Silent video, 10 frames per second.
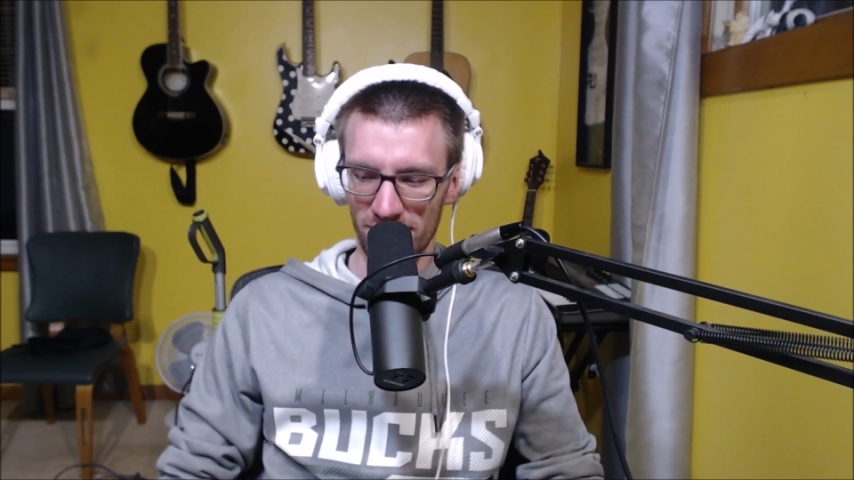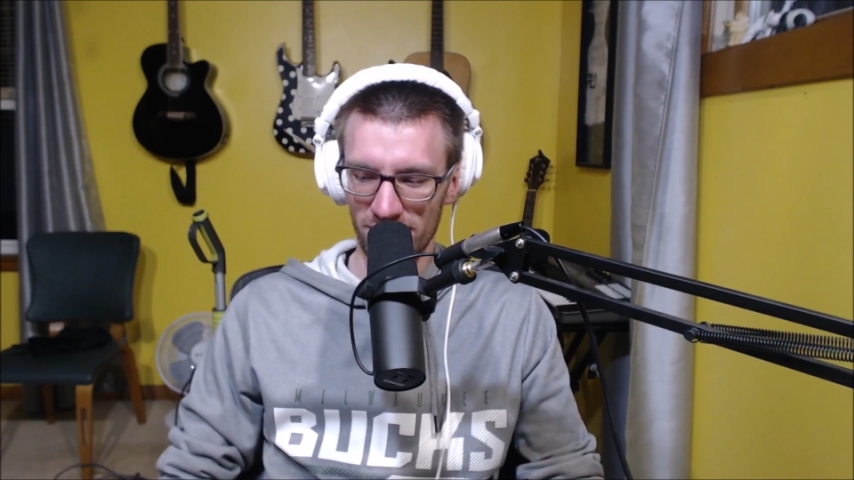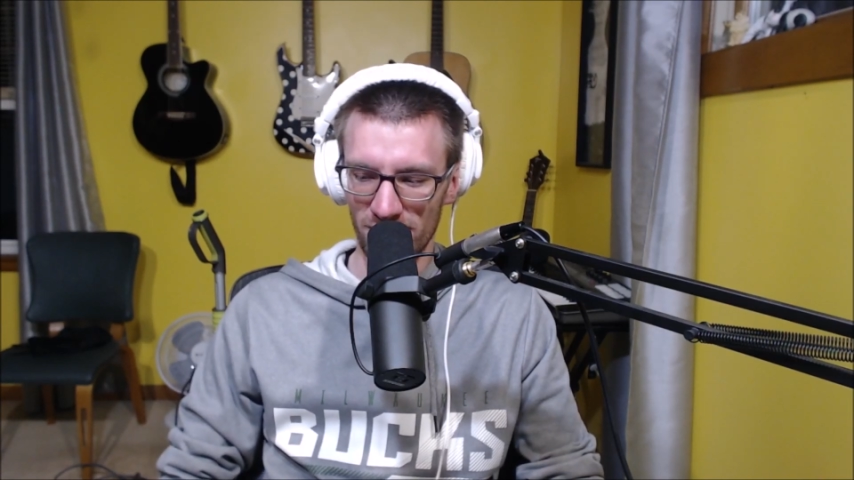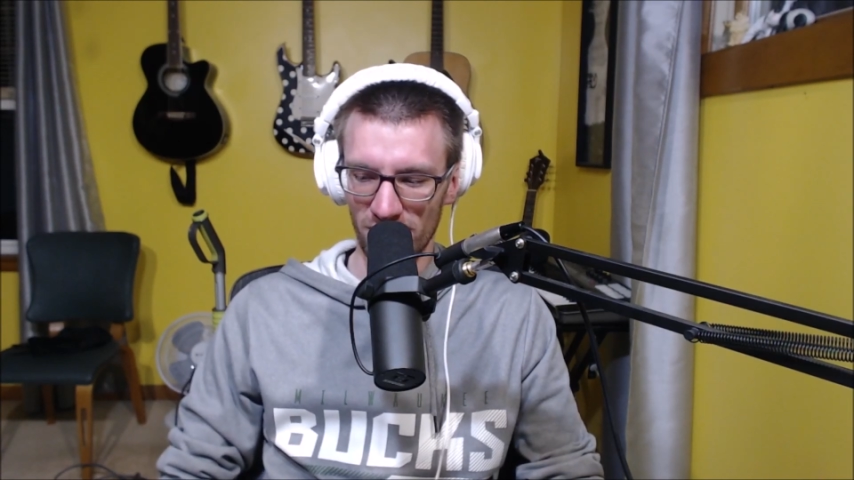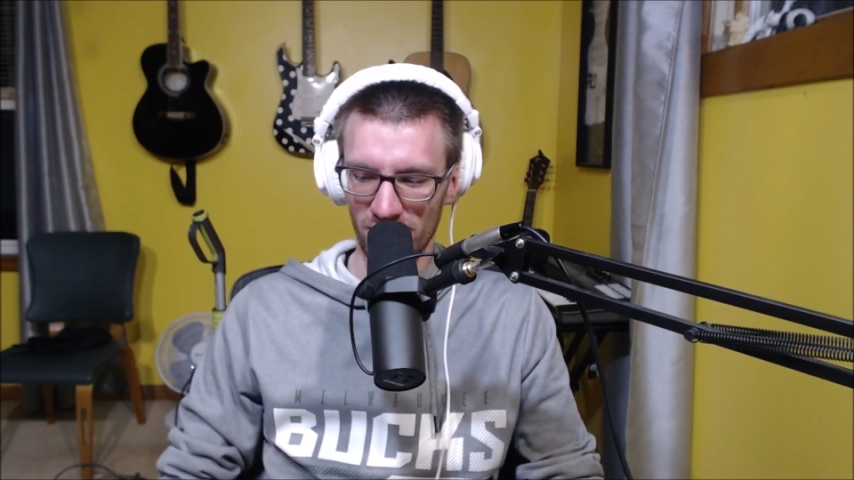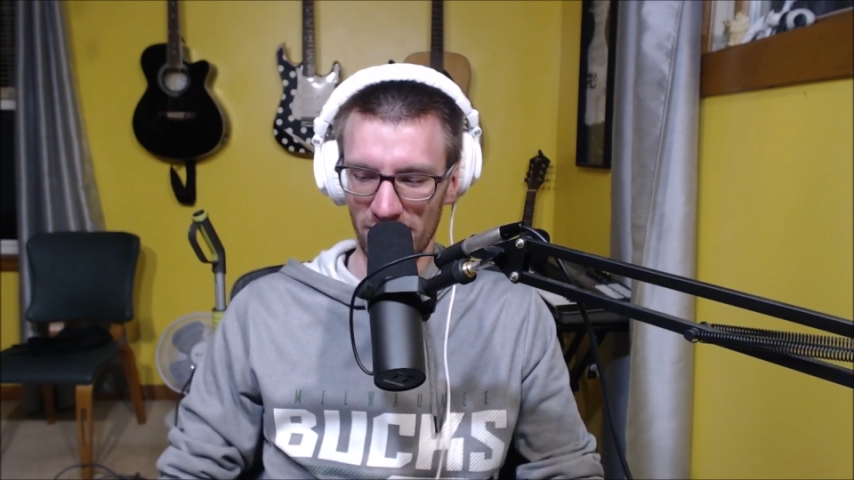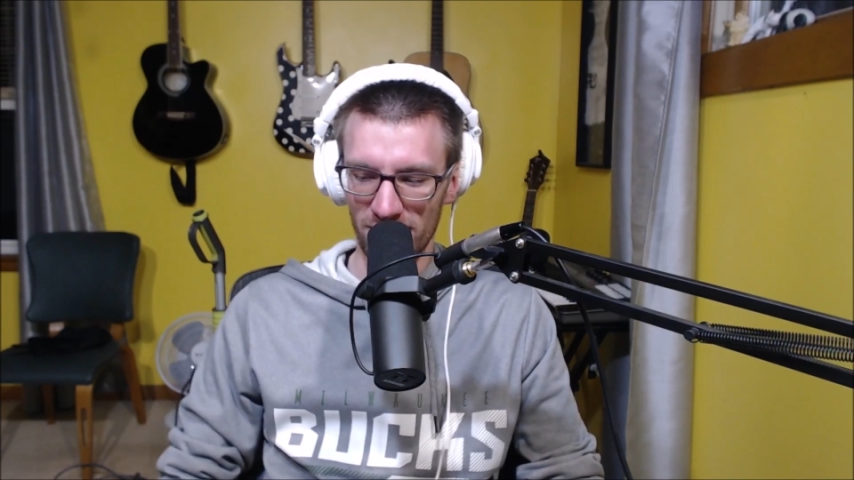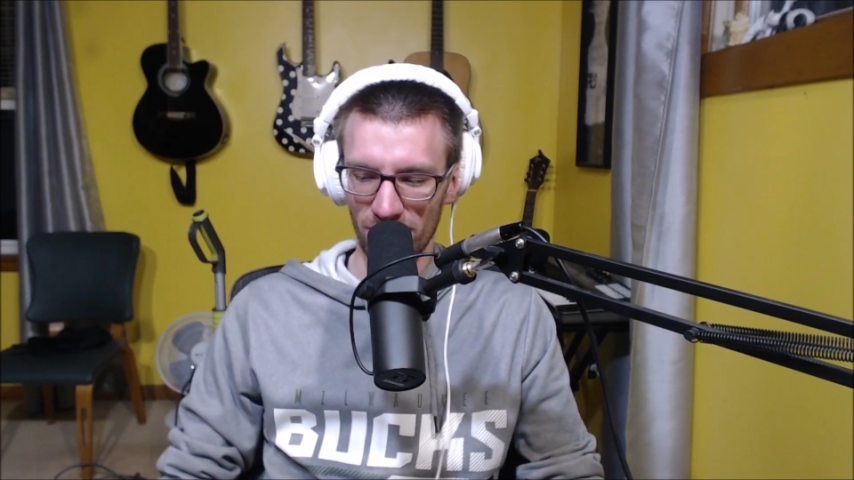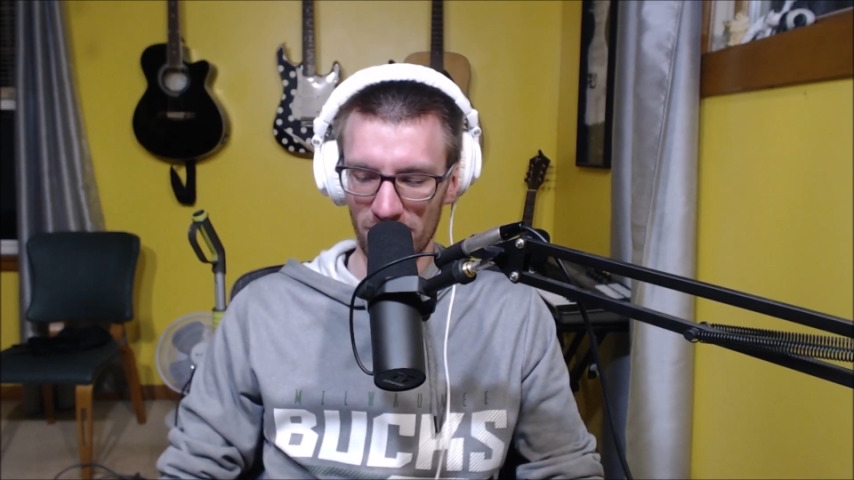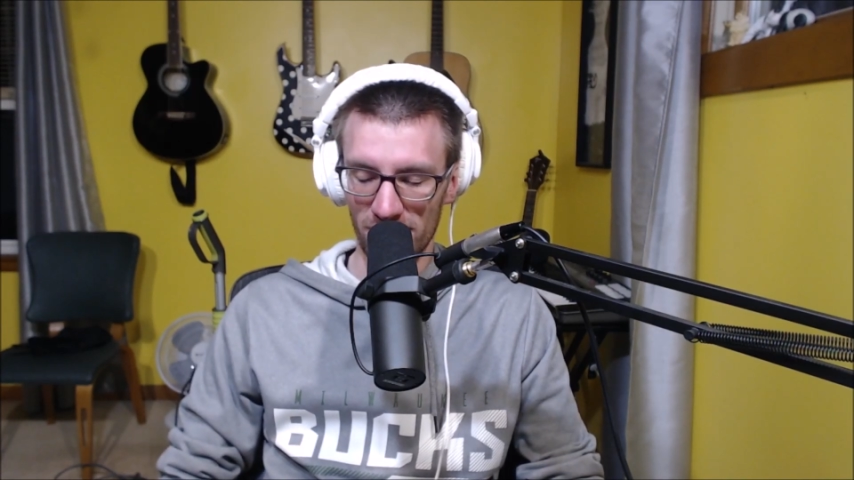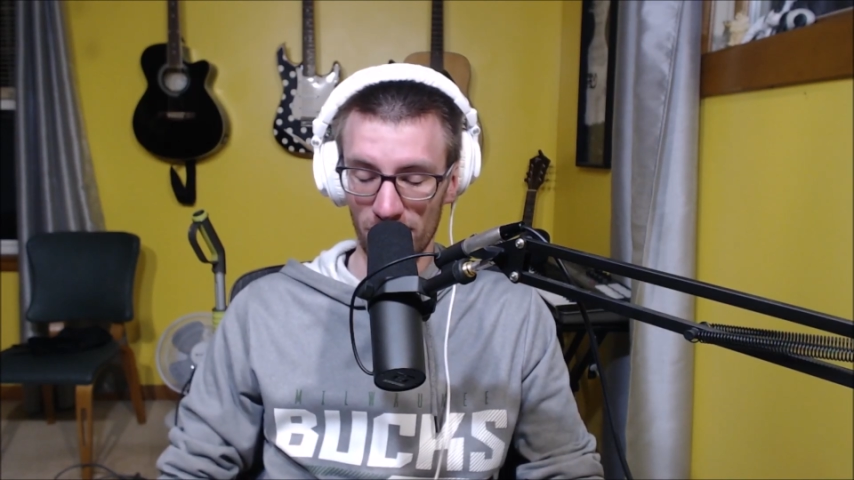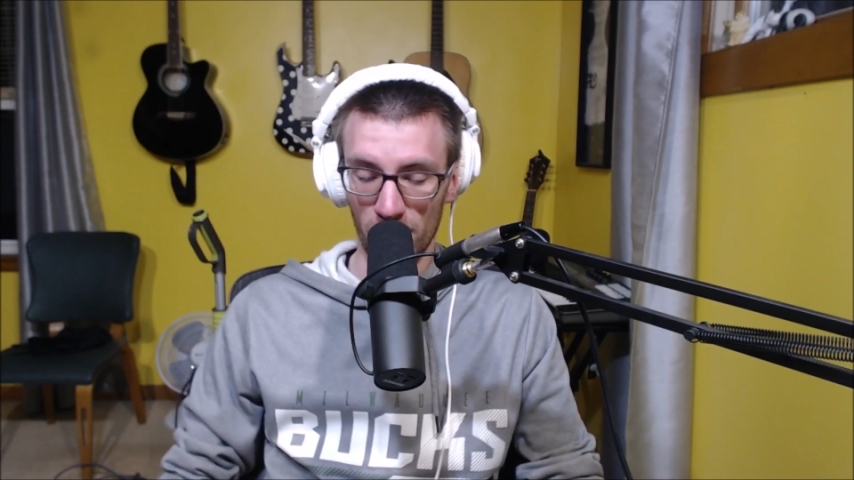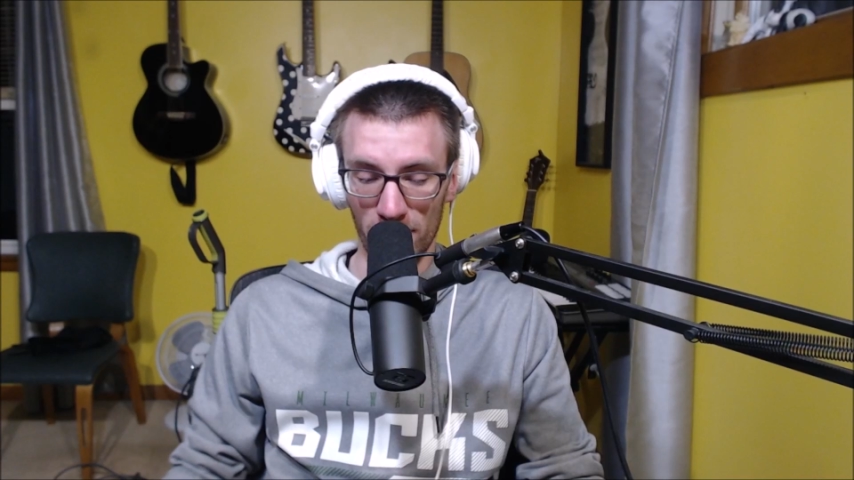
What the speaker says: decision at defensive